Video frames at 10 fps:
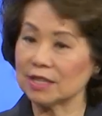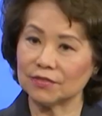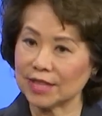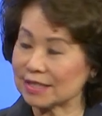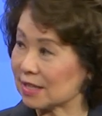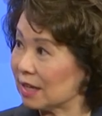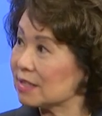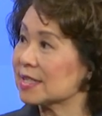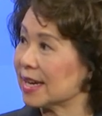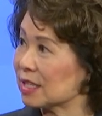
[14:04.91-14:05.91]
And if that's
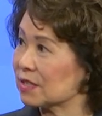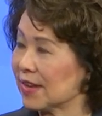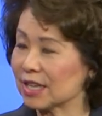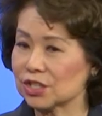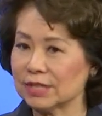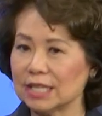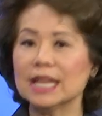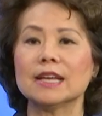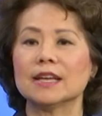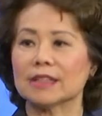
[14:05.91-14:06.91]
unsatisfactory,
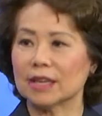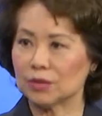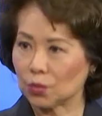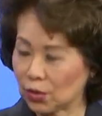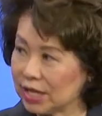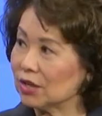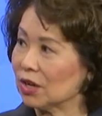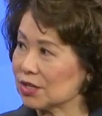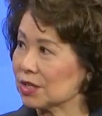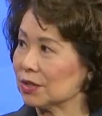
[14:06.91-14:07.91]
then we
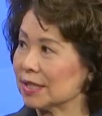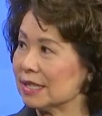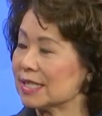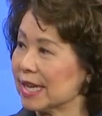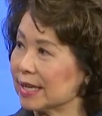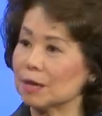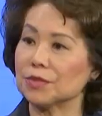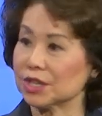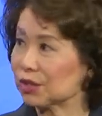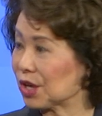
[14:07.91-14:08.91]
also can take
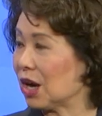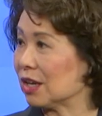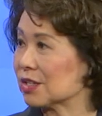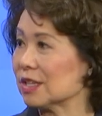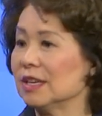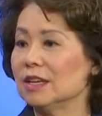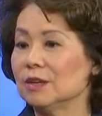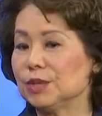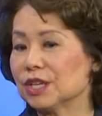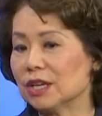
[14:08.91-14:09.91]
up their cause,
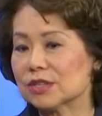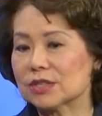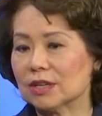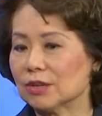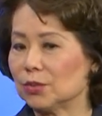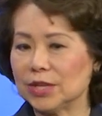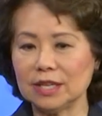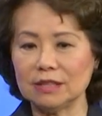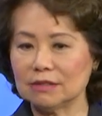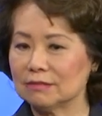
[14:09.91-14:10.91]
because uh,
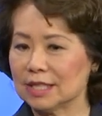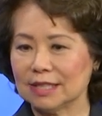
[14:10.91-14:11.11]
we,